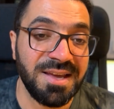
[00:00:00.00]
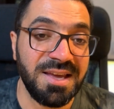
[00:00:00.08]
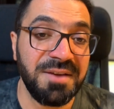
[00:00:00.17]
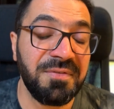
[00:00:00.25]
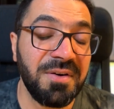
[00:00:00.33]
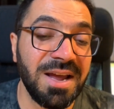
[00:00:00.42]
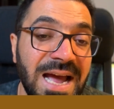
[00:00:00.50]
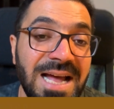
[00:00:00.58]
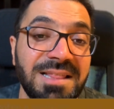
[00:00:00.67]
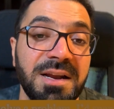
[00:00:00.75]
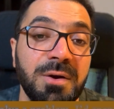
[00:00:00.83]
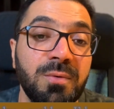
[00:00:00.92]
"If I
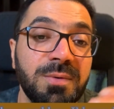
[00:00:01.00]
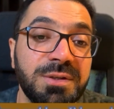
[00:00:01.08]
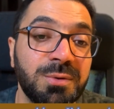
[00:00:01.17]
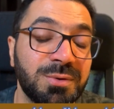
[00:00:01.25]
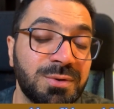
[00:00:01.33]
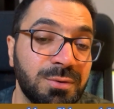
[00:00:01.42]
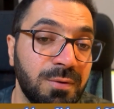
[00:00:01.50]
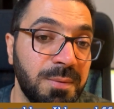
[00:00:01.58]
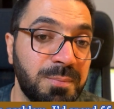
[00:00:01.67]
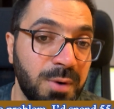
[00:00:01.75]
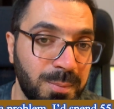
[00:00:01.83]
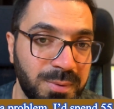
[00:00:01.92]
had an hour to solve a
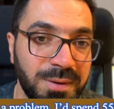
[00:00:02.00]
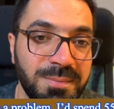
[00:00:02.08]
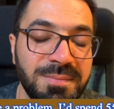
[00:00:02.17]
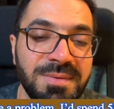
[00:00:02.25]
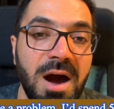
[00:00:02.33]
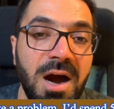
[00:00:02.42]
problem,